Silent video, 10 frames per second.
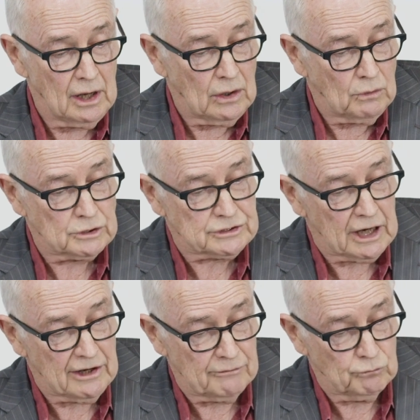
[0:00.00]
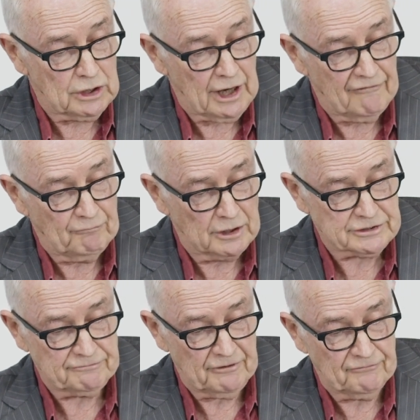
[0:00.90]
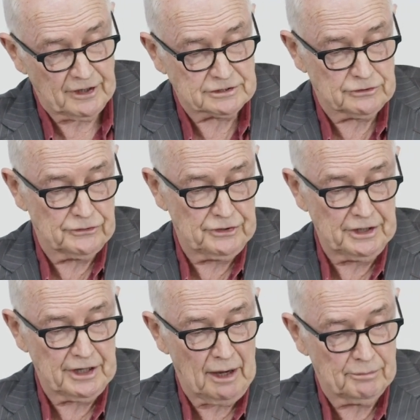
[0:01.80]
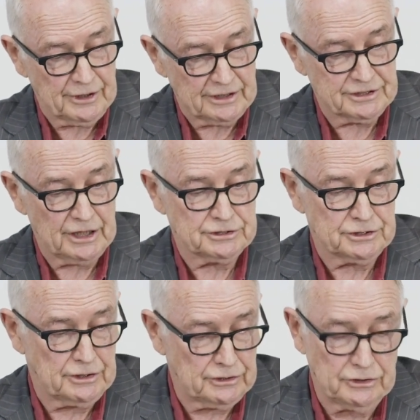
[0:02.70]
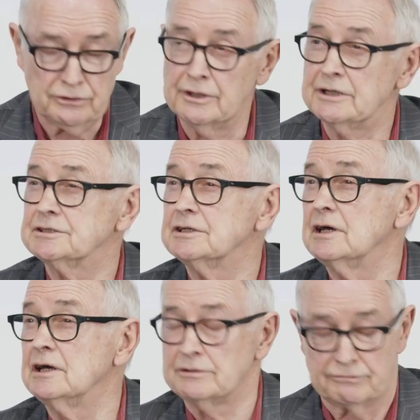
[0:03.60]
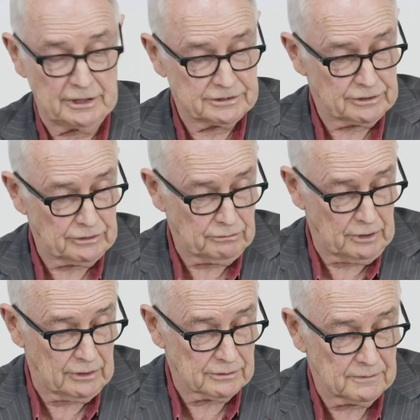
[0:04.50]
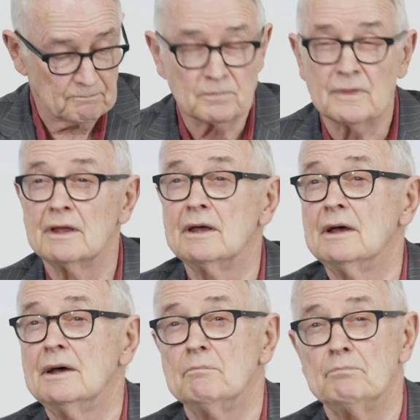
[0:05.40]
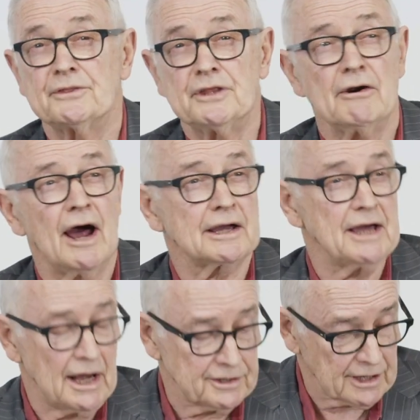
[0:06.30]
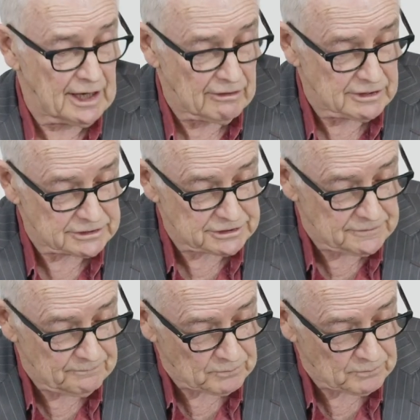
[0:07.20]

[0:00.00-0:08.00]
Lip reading: which will have positive effects on decarbonisation in the US and the rest of the world. But there are countercurrents.